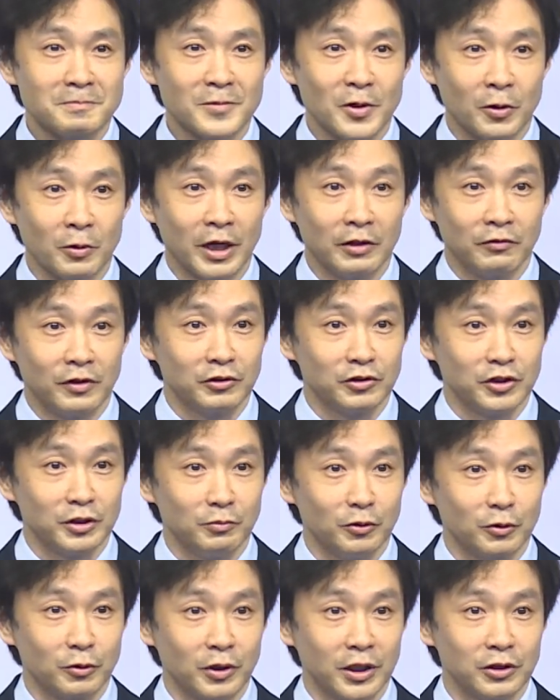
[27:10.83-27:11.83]
All right, very
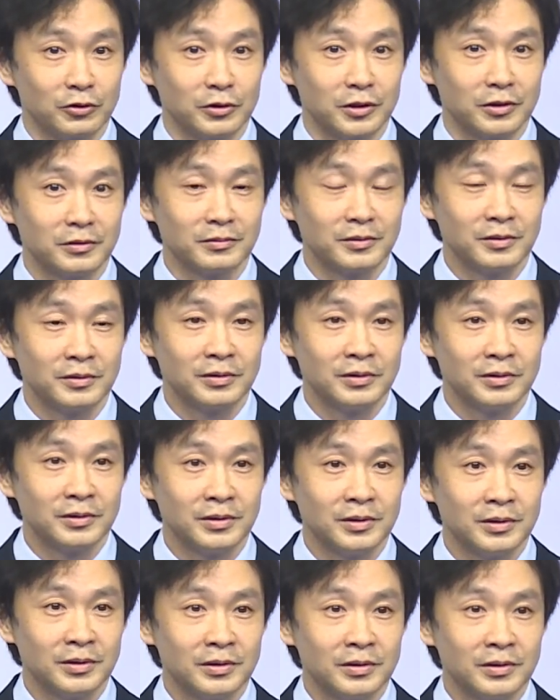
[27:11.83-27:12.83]
simple question.
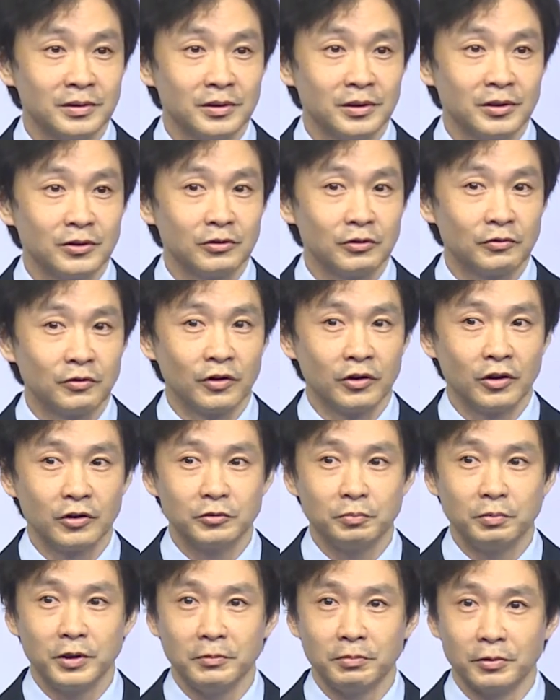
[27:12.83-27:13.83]
So for those
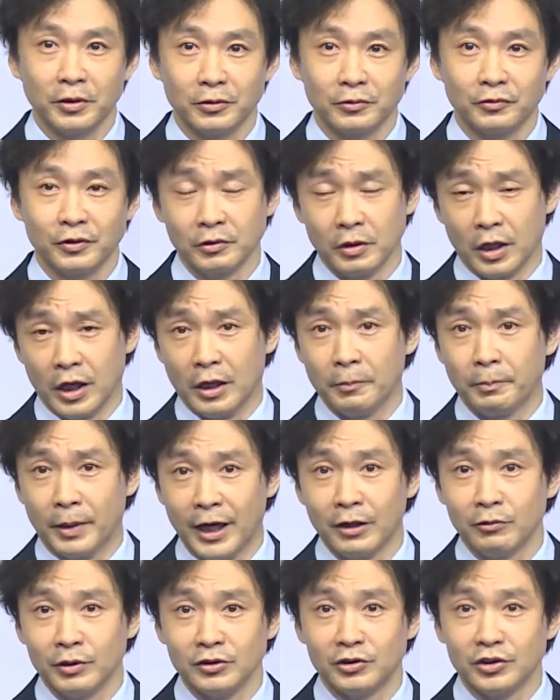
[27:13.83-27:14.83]
people, for
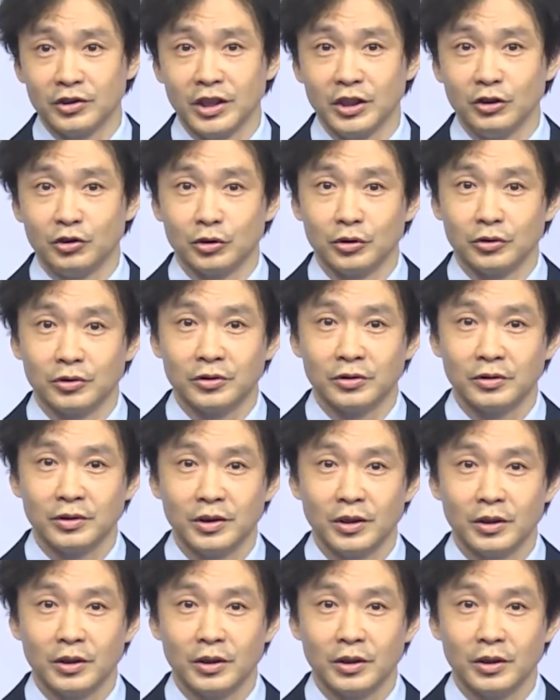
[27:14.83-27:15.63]
parents, teachers,